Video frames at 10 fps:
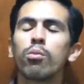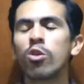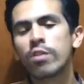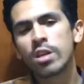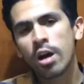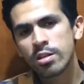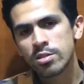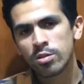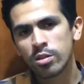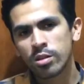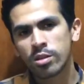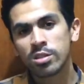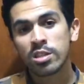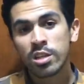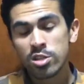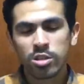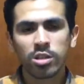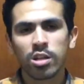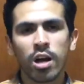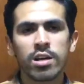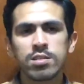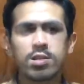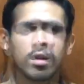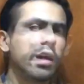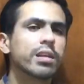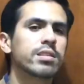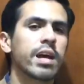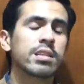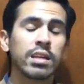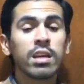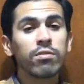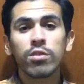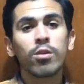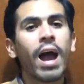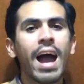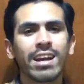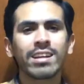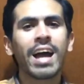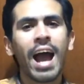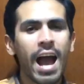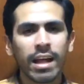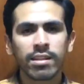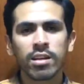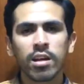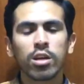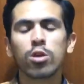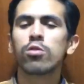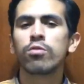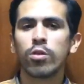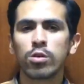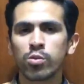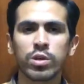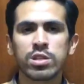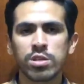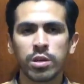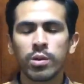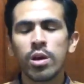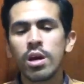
Moving on to the condition clause, it says if you hadn't had your phone with you.